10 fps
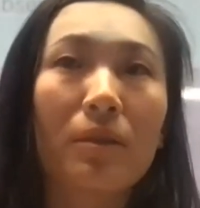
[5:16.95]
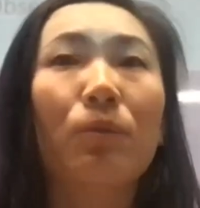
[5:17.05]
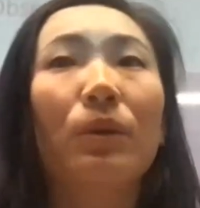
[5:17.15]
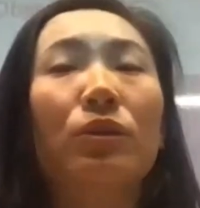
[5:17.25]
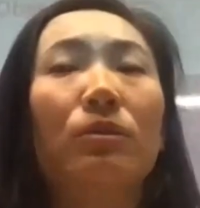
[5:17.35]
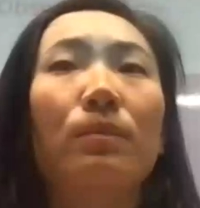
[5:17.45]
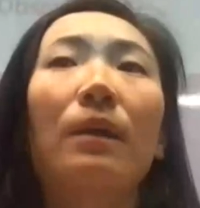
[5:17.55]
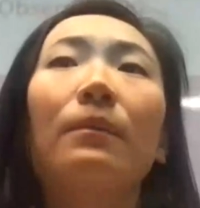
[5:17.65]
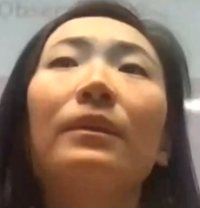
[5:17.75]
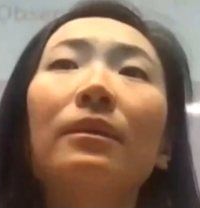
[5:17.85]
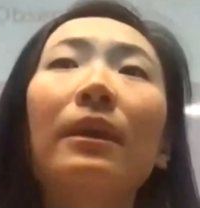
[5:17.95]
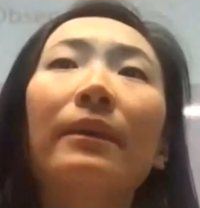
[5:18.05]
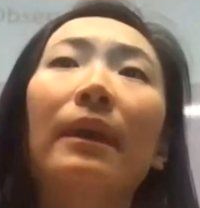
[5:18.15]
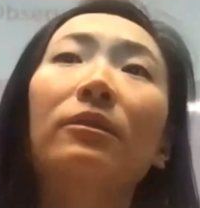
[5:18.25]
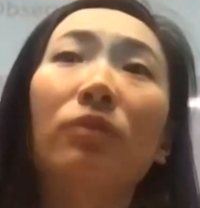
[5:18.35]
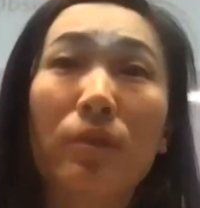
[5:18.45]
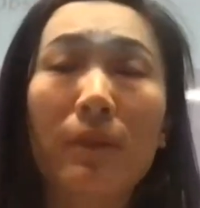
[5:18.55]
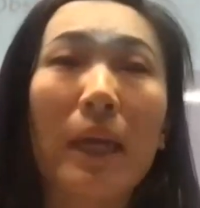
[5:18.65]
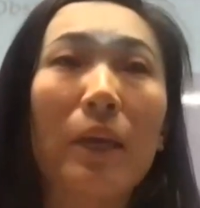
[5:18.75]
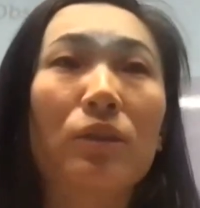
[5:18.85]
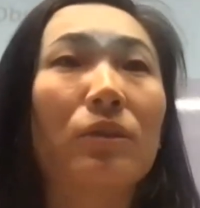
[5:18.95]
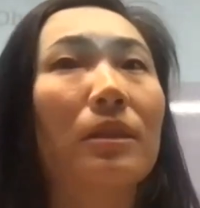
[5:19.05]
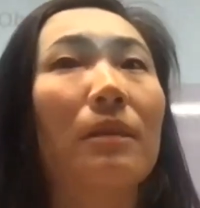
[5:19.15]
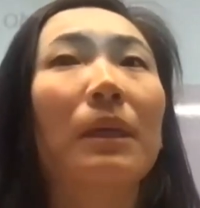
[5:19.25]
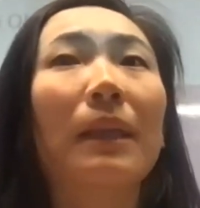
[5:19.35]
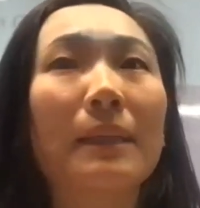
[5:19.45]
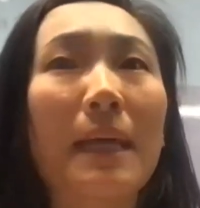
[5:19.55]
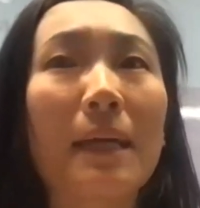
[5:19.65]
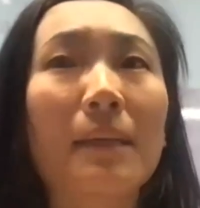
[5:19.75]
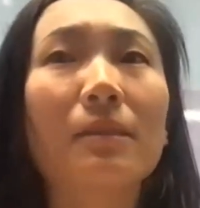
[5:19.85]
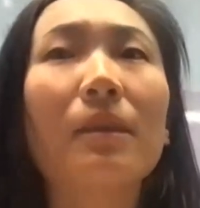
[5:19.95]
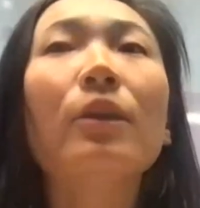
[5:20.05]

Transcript: then we should probably get a notification or something like that.